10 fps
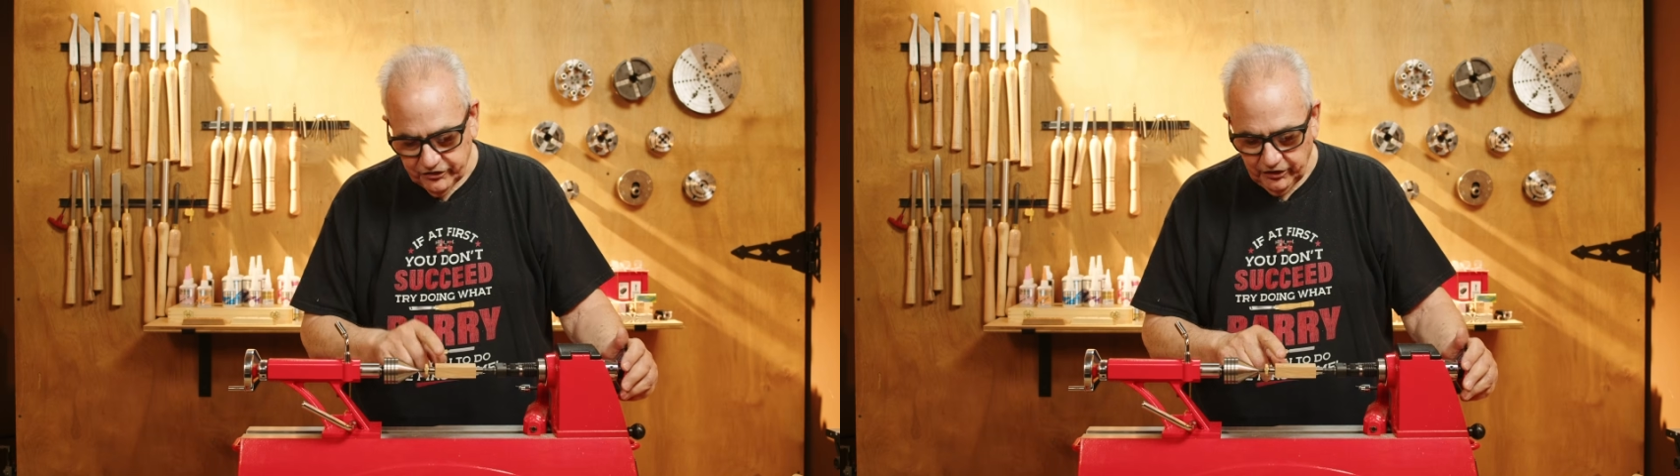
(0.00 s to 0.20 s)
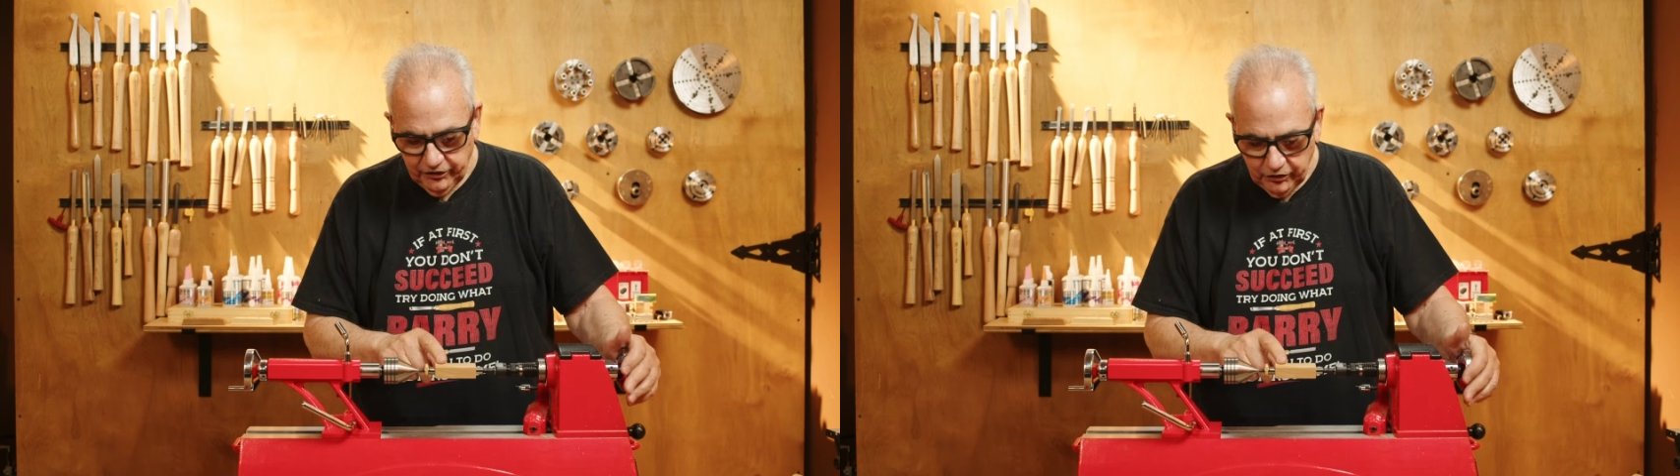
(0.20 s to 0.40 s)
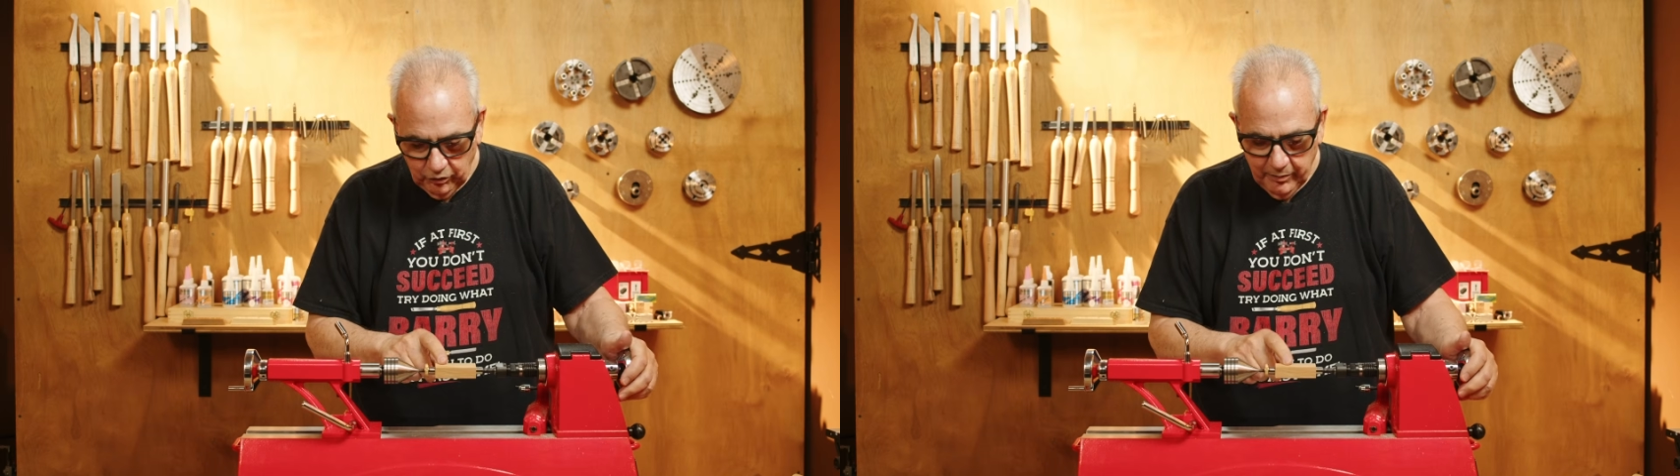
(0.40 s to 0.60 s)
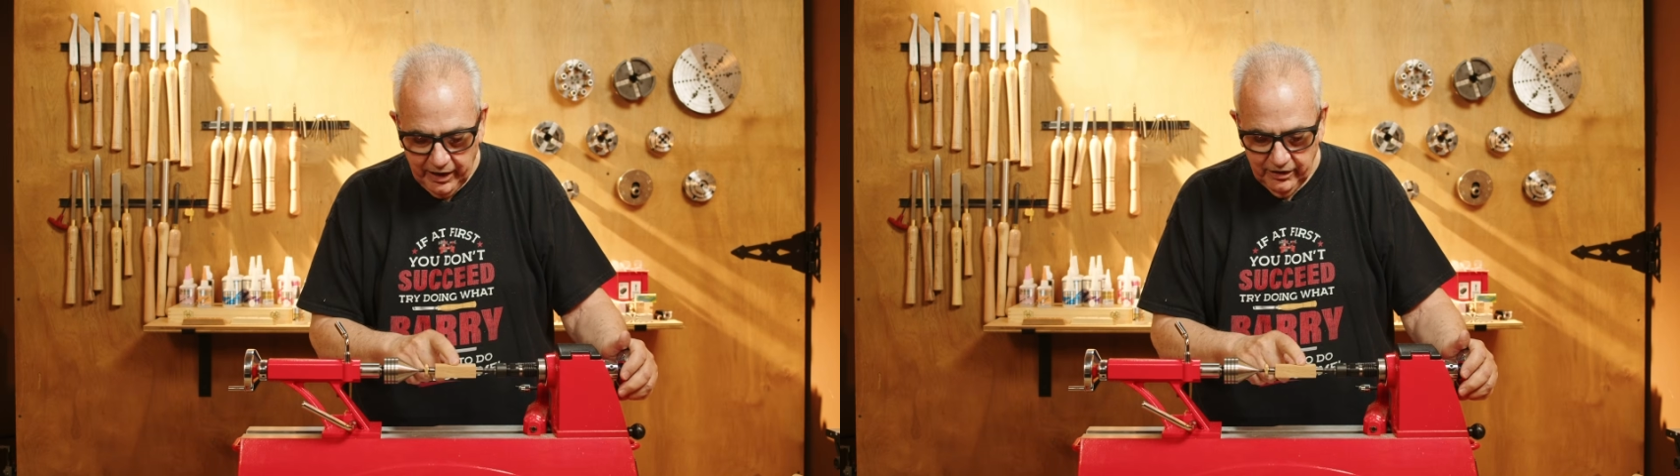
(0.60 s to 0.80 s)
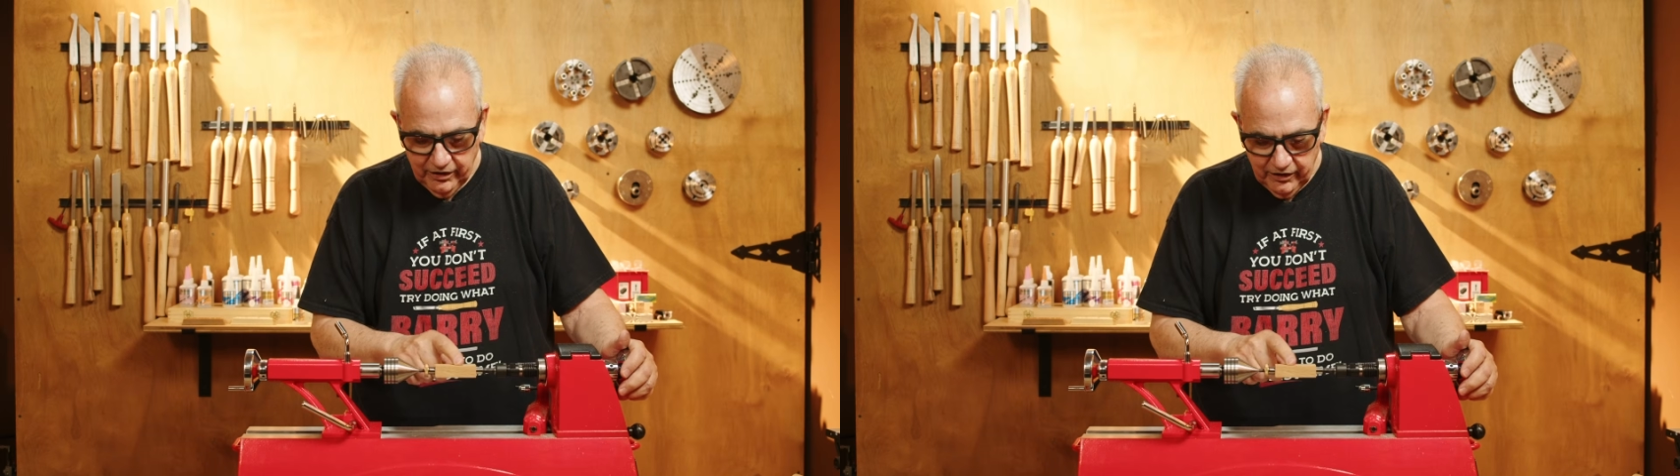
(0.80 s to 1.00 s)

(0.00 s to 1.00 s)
a little bend in